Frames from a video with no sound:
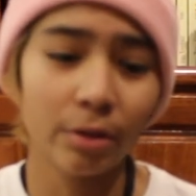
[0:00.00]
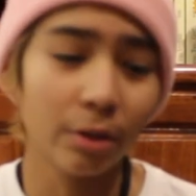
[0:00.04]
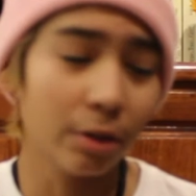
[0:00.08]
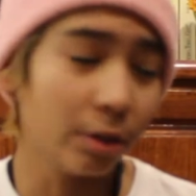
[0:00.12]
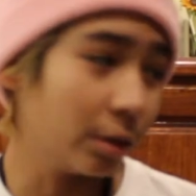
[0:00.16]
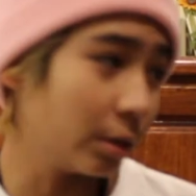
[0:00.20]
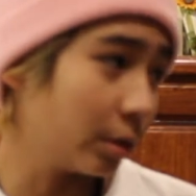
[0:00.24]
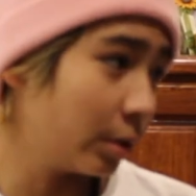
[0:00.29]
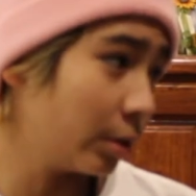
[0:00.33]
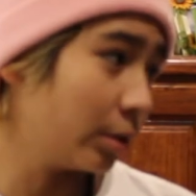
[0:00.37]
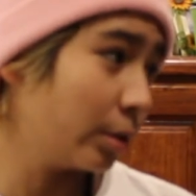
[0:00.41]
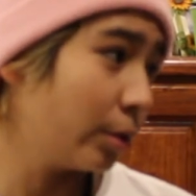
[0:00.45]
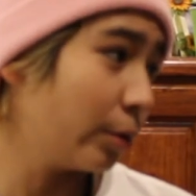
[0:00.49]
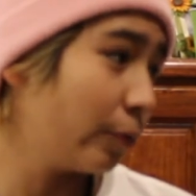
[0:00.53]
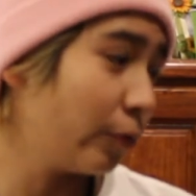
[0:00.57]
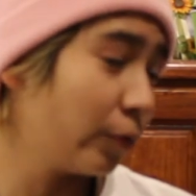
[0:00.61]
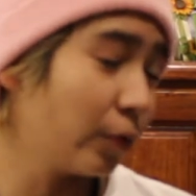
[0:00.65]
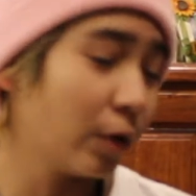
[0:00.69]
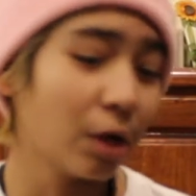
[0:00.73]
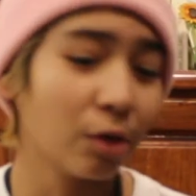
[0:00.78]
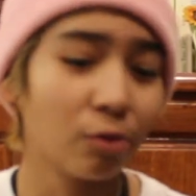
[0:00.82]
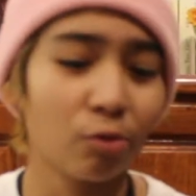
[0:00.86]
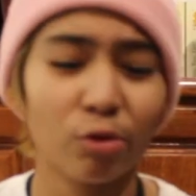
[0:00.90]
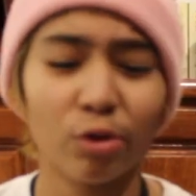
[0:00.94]
You
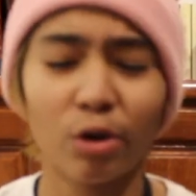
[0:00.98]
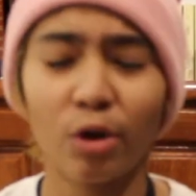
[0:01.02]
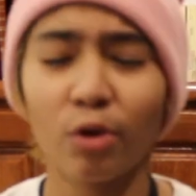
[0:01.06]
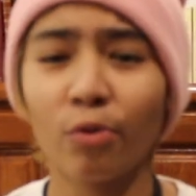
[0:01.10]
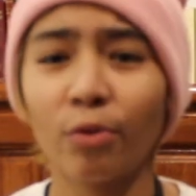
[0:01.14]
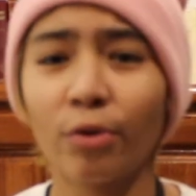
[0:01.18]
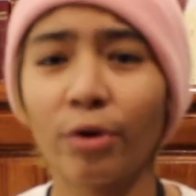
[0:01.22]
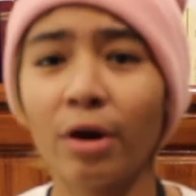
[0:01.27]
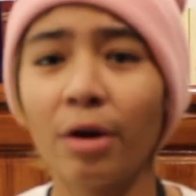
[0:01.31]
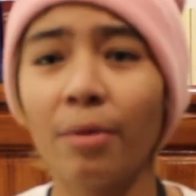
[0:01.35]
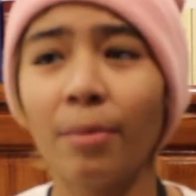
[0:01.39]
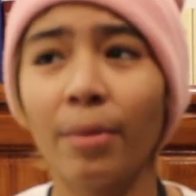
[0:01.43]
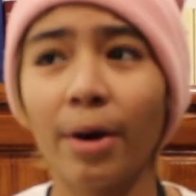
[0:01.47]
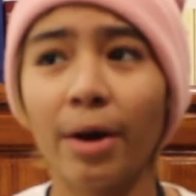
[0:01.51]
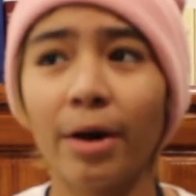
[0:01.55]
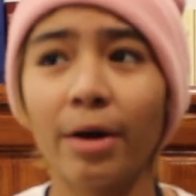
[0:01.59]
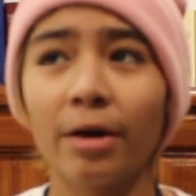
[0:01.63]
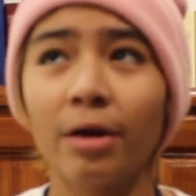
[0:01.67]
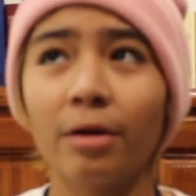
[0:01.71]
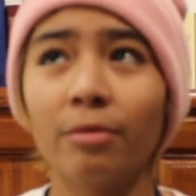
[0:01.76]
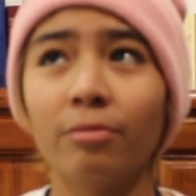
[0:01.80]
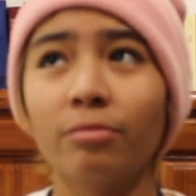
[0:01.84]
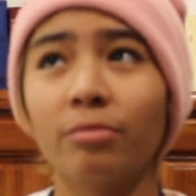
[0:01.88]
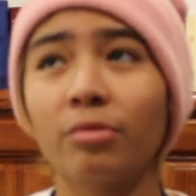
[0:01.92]
guys wondering where am I?
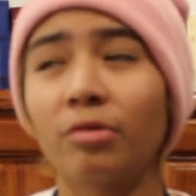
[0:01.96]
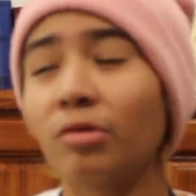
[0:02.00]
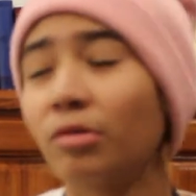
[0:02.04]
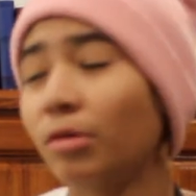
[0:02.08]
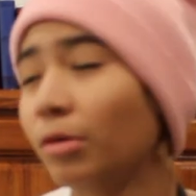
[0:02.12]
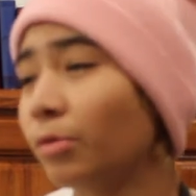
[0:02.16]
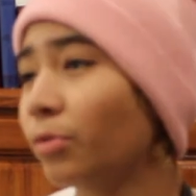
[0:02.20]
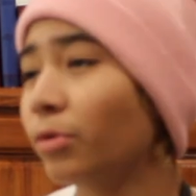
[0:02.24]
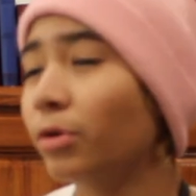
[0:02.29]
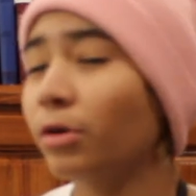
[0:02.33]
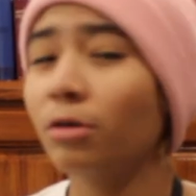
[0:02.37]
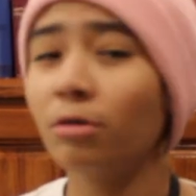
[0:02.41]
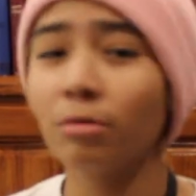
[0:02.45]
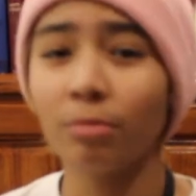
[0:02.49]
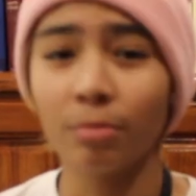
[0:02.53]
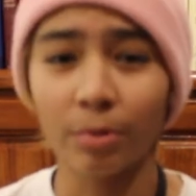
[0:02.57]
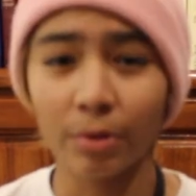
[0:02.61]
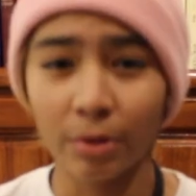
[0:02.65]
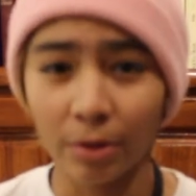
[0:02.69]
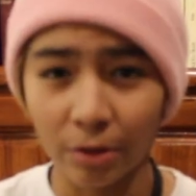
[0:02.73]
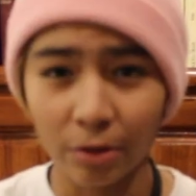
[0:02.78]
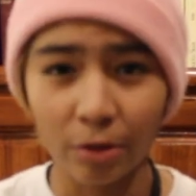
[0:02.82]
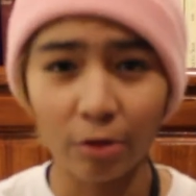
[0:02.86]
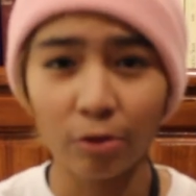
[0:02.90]
I'm somewhere,
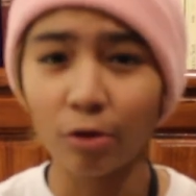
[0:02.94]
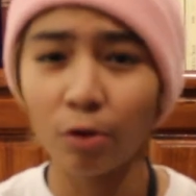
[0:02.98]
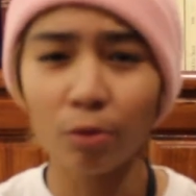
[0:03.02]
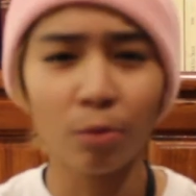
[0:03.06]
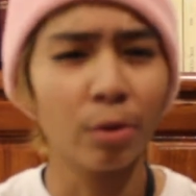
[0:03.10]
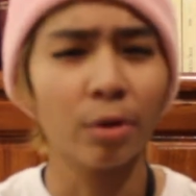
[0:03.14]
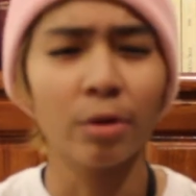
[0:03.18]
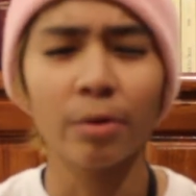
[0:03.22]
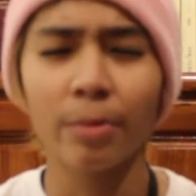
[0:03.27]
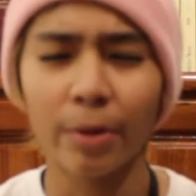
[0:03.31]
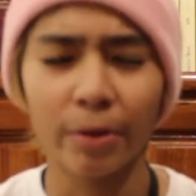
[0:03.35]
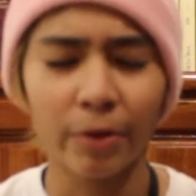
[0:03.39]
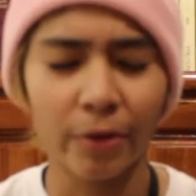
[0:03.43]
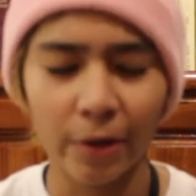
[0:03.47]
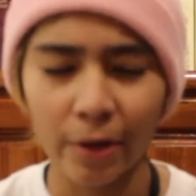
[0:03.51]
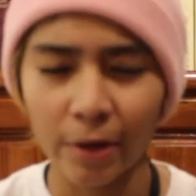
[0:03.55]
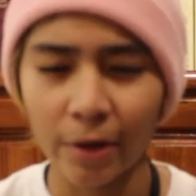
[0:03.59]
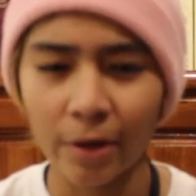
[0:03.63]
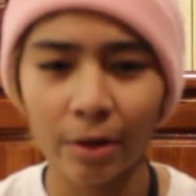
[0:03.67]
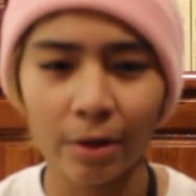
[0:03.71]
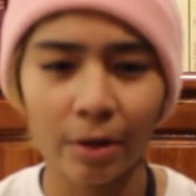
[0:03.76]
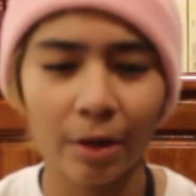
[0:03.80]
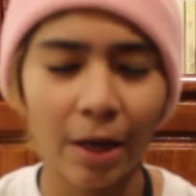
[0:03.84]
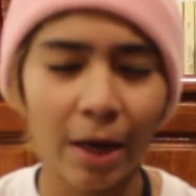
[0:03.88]
but don't worry about
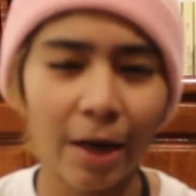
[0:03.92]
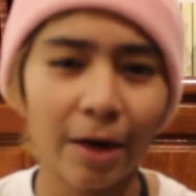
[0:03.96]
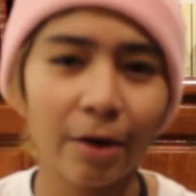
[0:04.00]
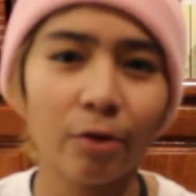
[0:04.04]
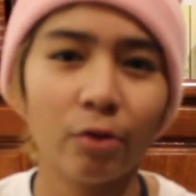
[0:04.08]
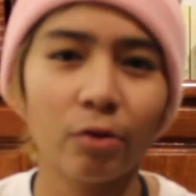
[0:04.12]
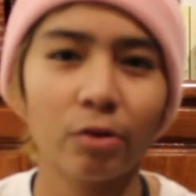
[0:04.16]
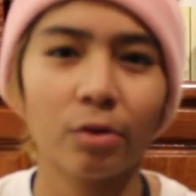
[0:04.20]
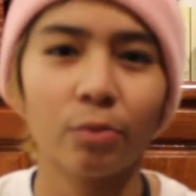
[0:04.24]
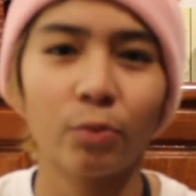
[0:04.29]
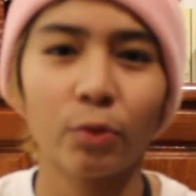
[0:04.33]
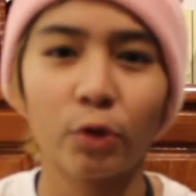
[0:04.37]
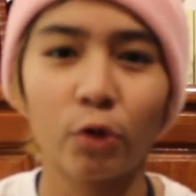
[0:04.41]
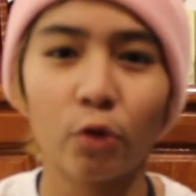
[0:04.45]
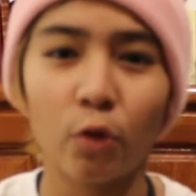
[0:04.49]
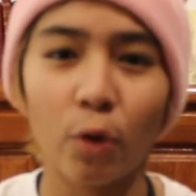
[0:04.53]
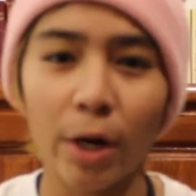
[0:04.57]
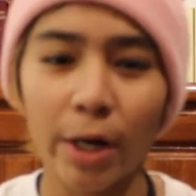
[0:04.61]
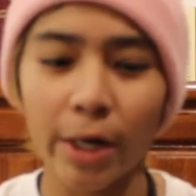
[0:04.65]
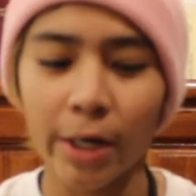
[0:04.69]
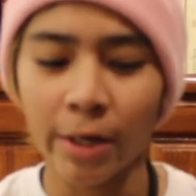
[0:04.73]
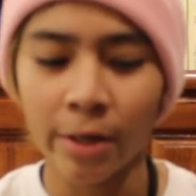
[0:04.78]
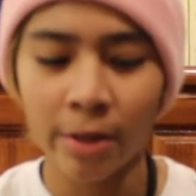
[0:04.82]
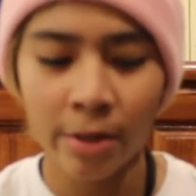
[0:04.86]
that. I had to go somewhere
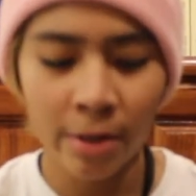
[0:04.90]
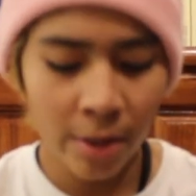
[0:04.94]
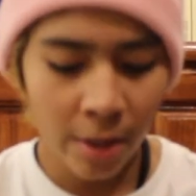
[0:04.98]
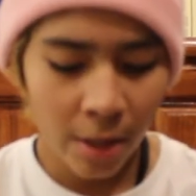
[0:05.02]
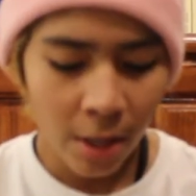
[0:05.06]
quiet.